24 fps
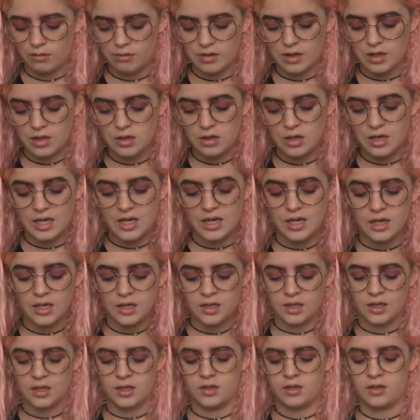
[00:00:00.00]
thing you
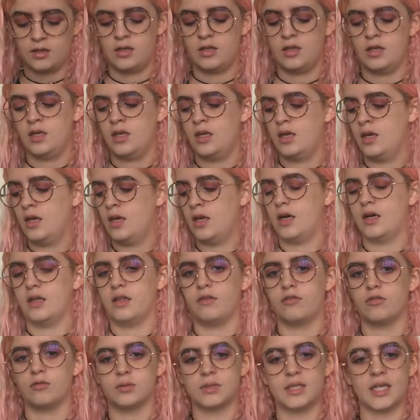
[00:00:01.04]
need.
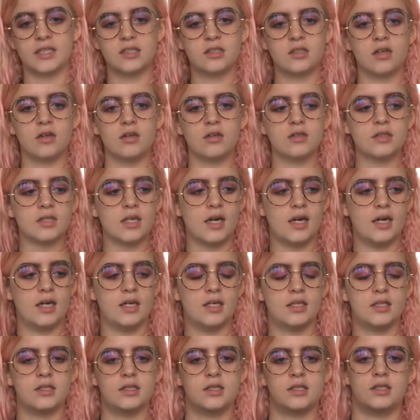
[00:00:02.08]
They're from Tesco's, and
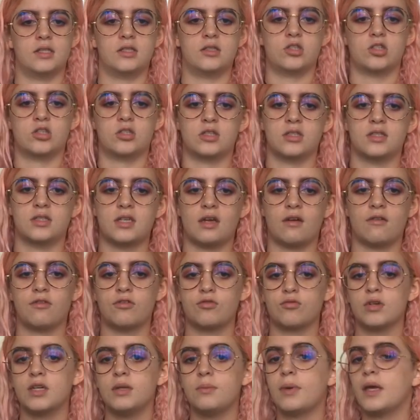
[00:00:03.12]
it's just a set of
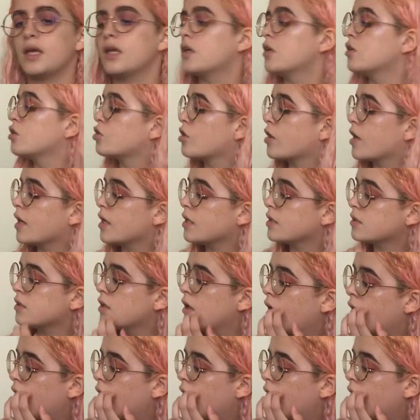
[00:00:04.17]
3 baking trays.